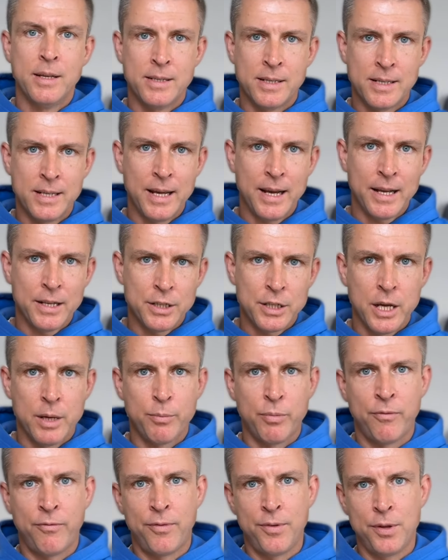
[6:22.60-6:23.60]
The second
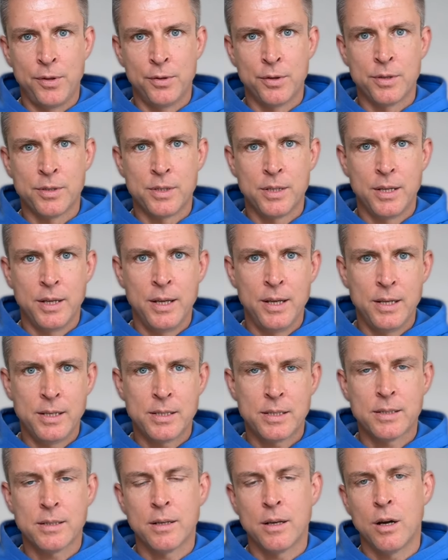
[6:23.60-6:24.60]
type of filters,
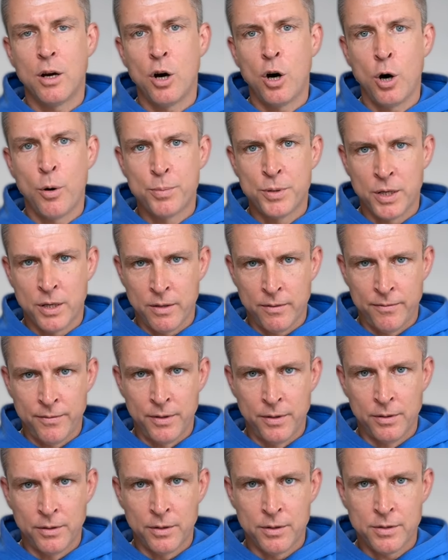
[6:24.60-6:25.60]
it's optical
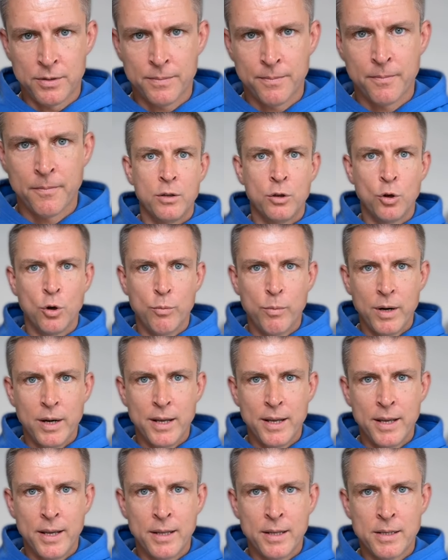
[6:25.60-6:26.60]
filters. Normally
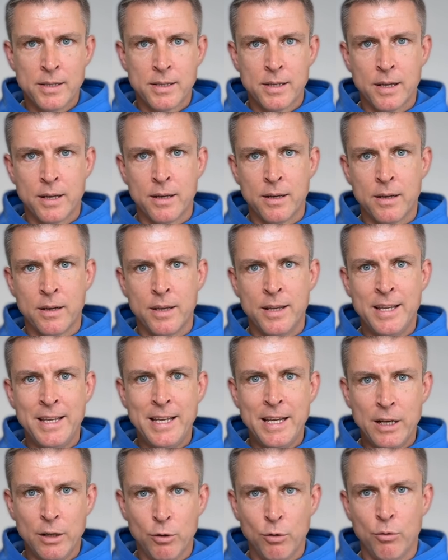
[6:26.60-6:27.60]
it is uh,
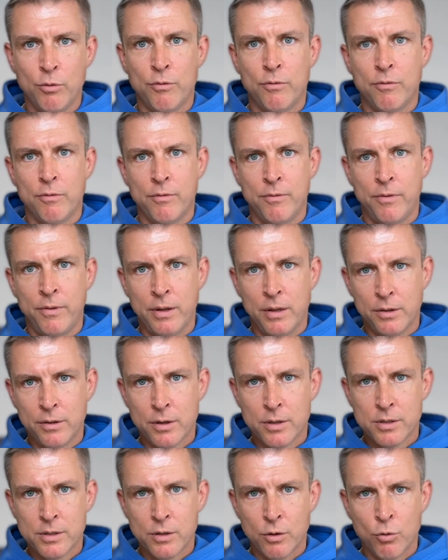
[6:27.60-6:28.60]
yellow
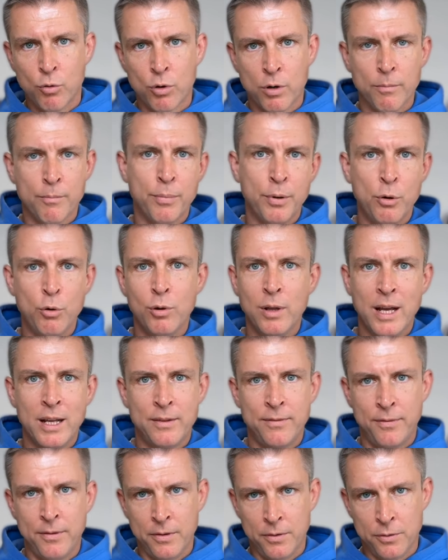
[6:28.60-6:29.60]
filters or blue light
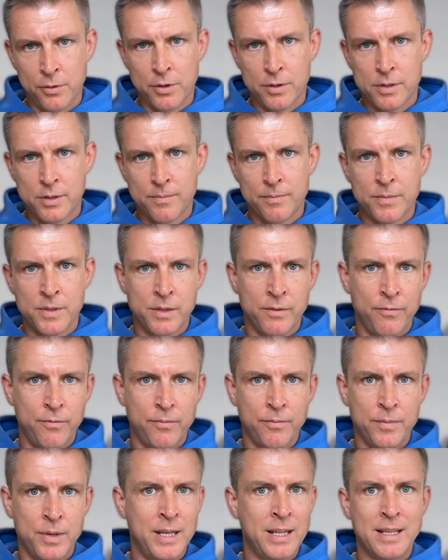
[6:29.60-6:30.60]
filters. The,
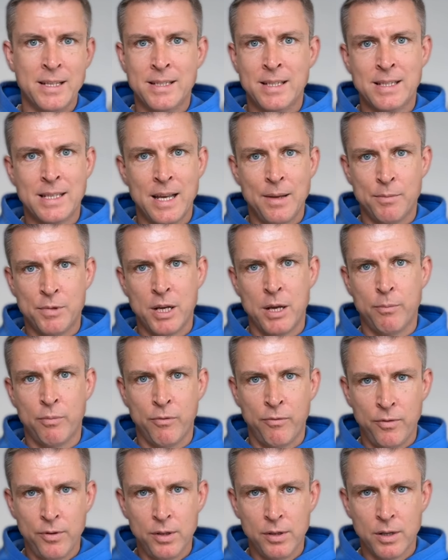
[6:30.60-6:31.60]
it is the same type
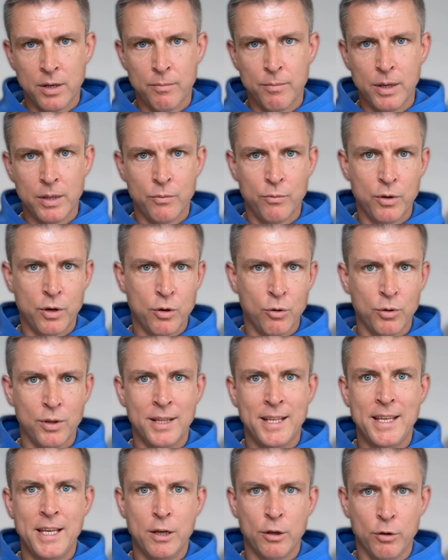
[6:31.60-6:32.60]
of filter, but we call
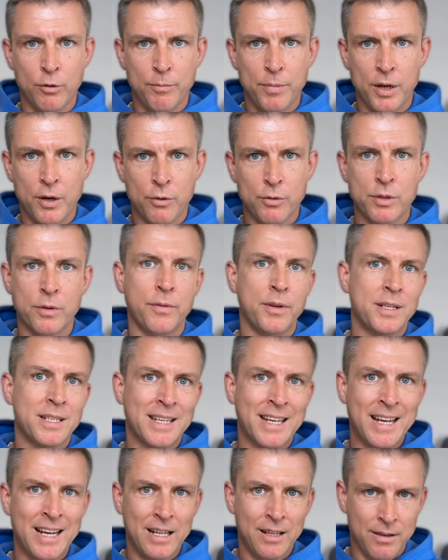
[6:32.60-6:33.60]
it yellow because of its
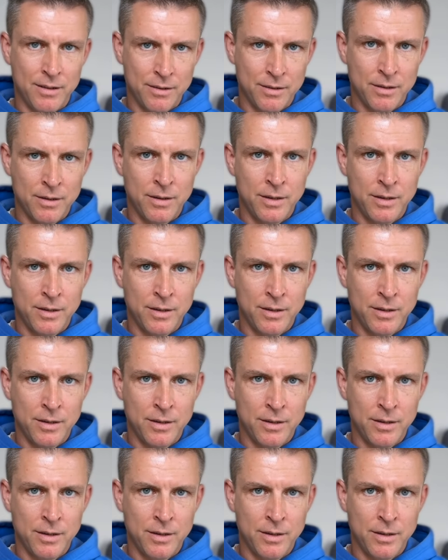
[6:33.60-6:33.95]
color.